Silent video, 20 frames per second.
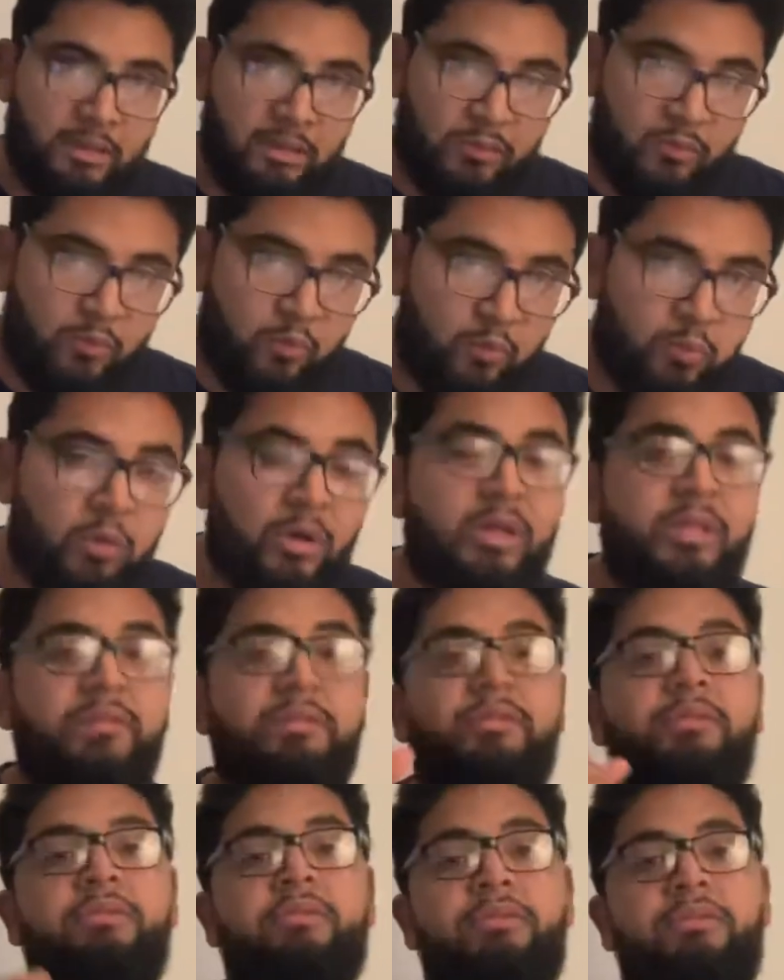
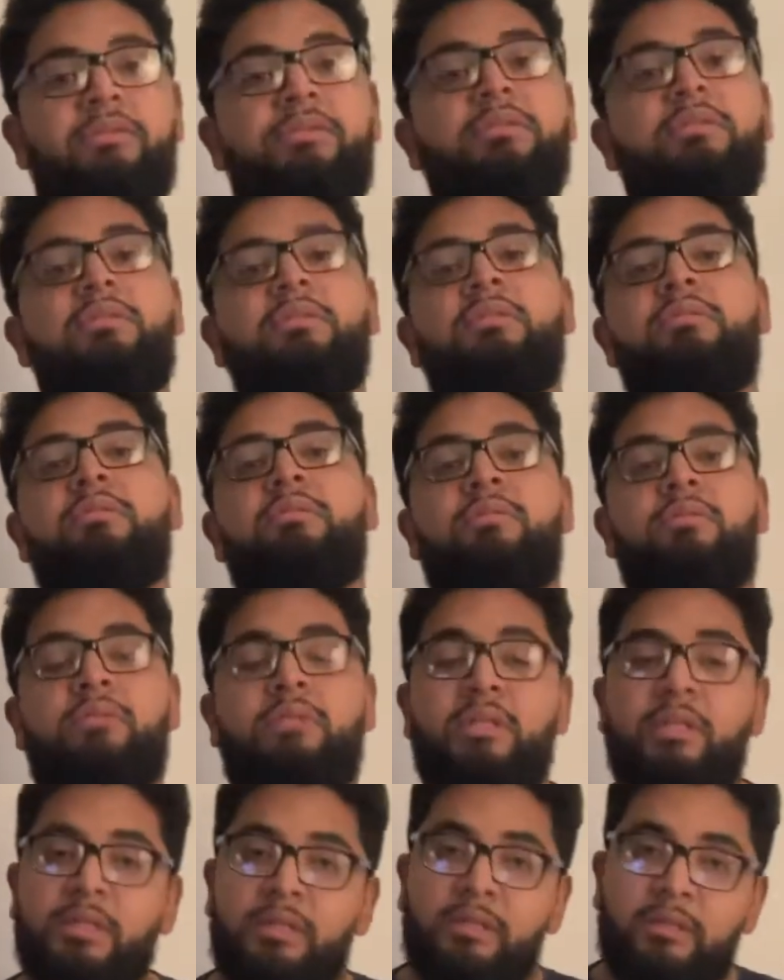1 2
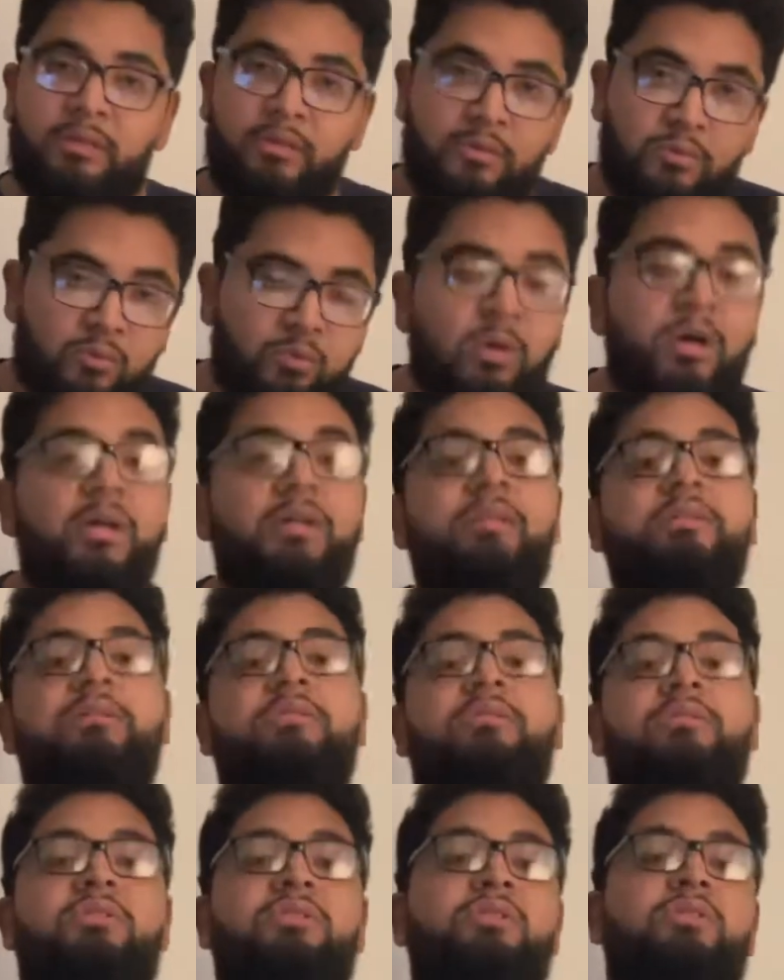3 1
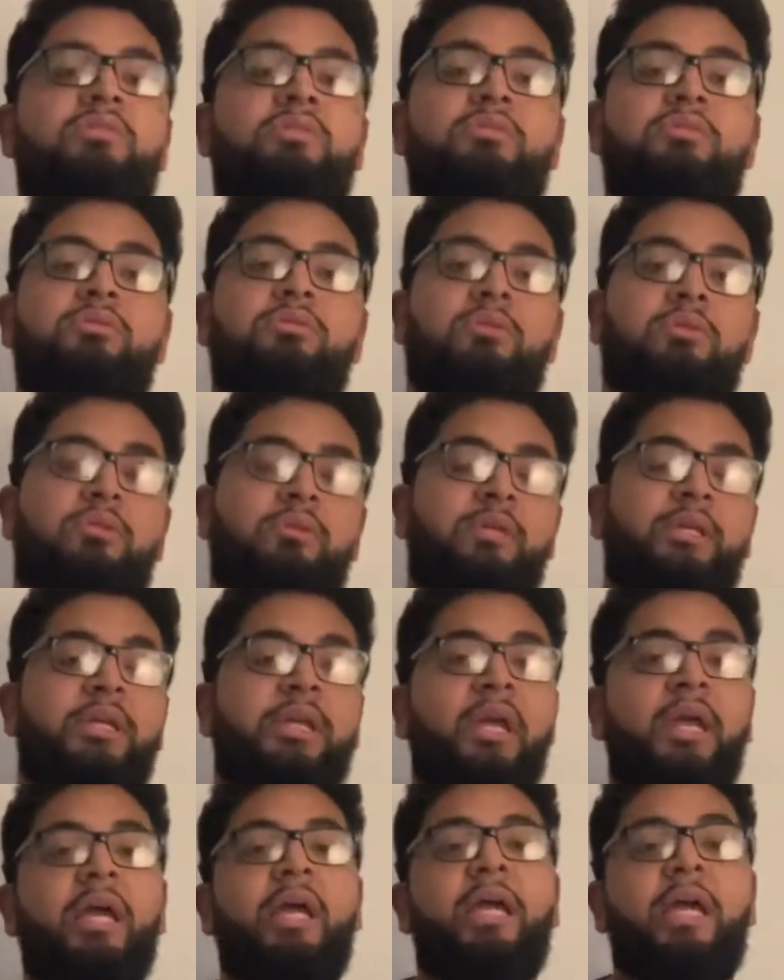2 3,
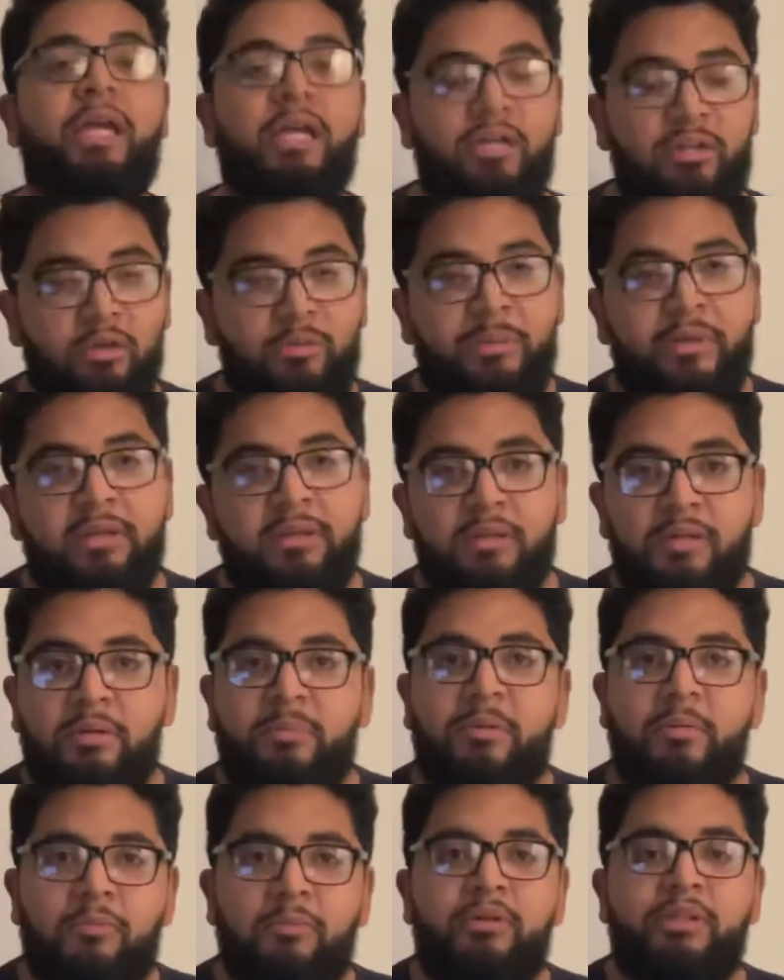it'll be a little
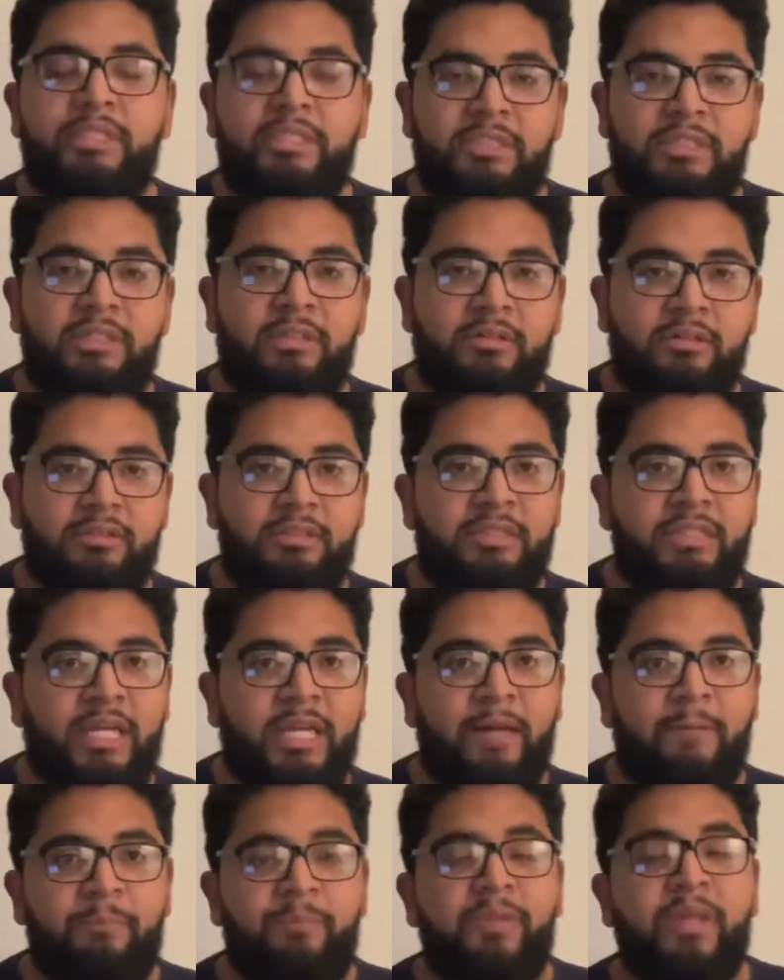bit more easier to
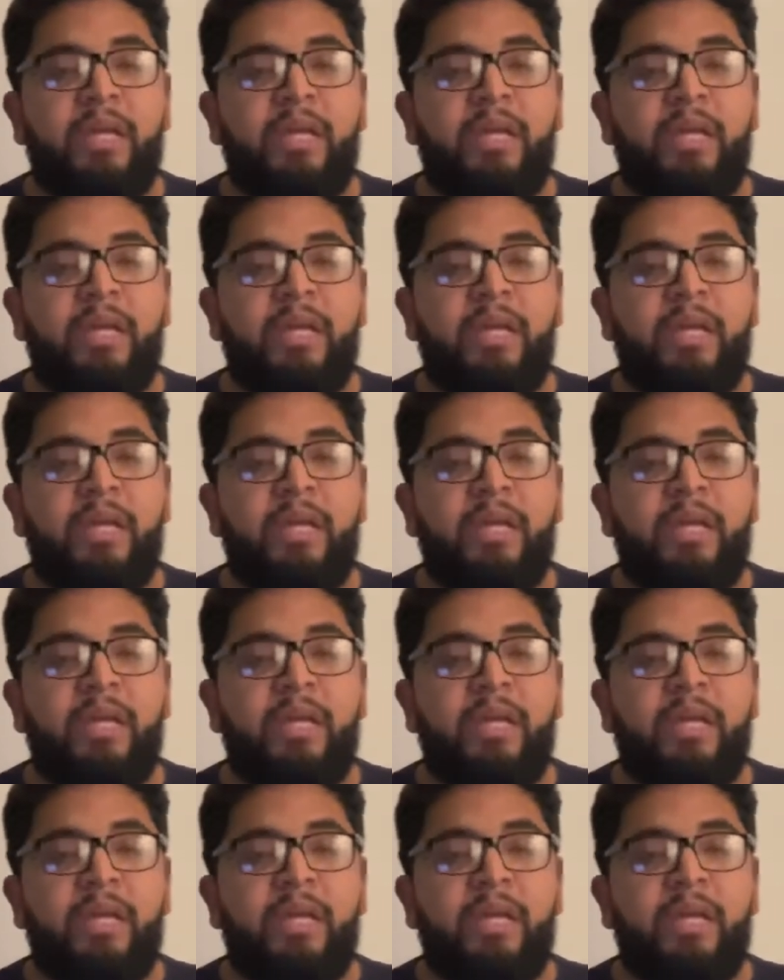understand.